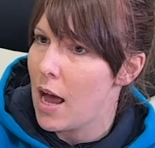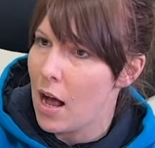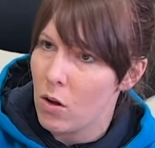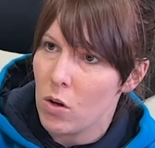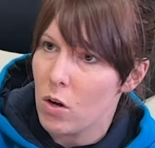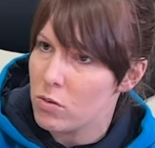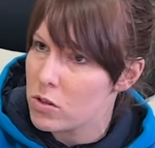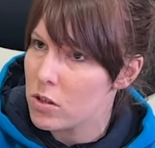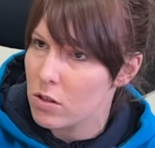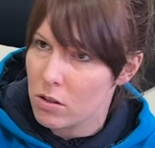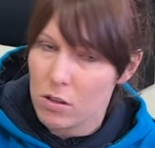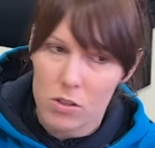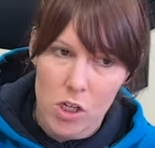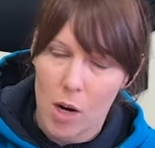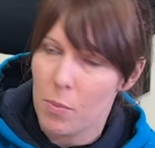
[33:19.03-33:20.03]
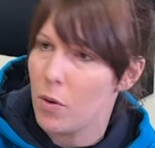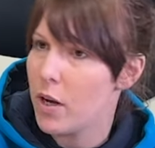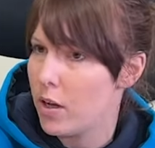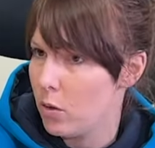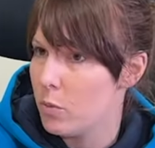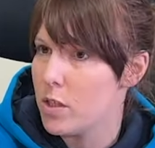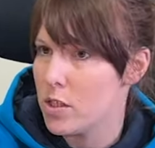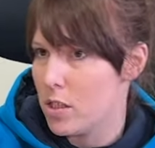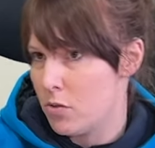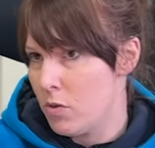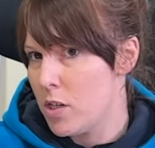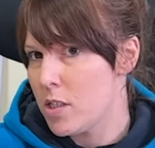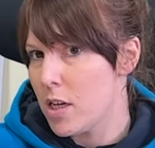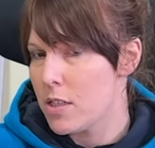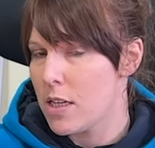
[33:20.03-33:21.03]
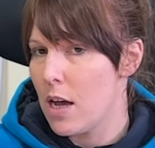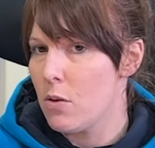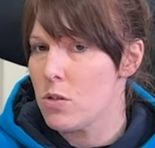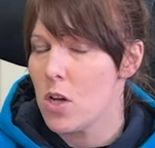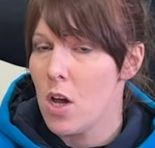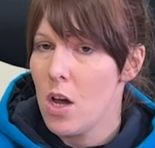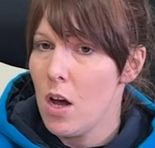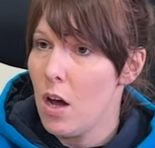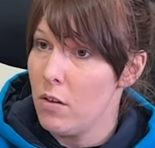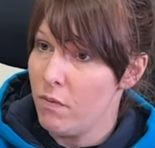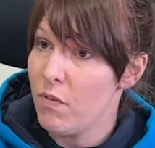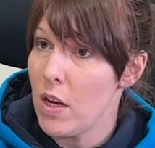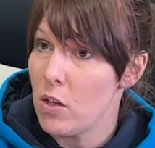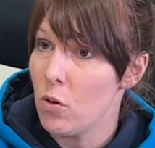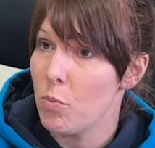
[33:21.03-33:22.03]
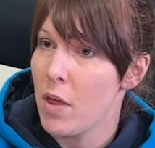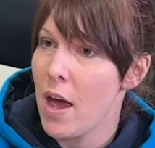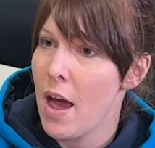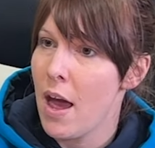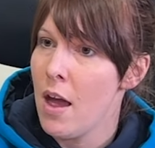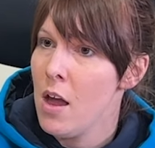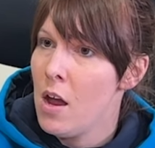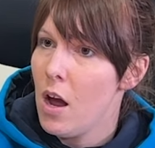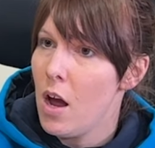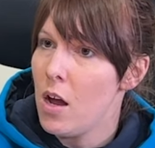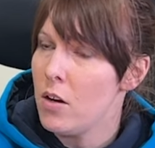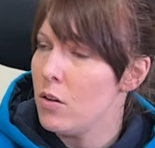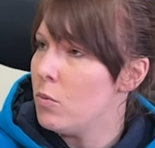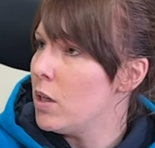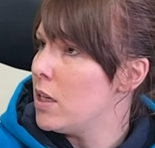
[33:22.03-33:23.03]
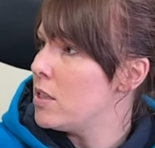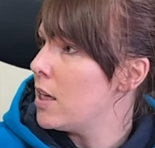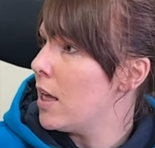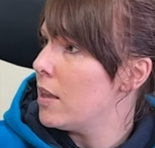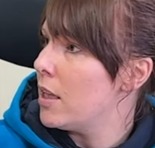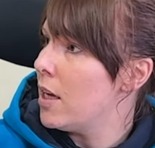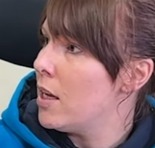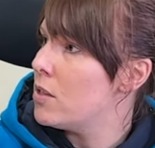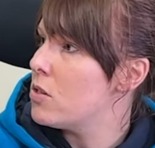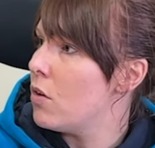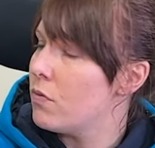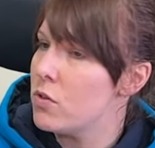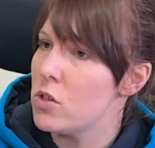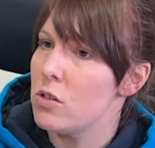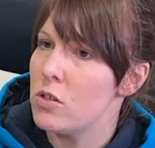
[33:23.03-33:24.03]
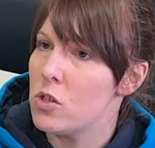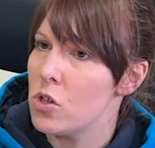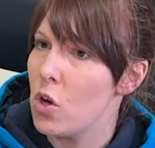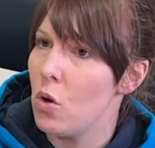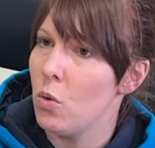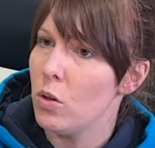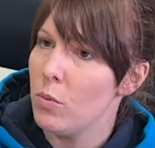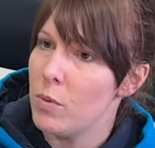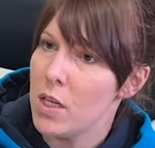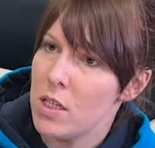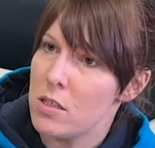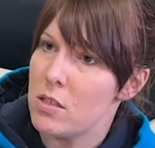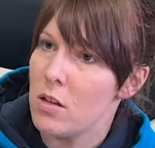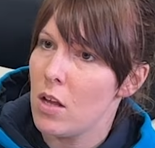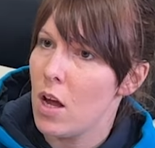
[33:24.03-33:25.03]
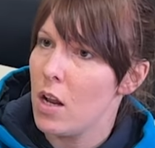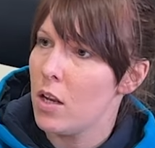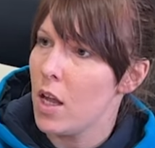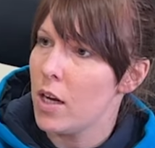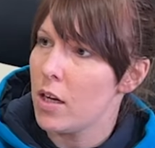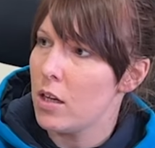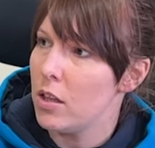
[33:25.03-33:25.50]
I'll go to Chapel Hill, which is Roy's Dad's house, and feed up there. And we need to get the kids off to school, and we need to do. And like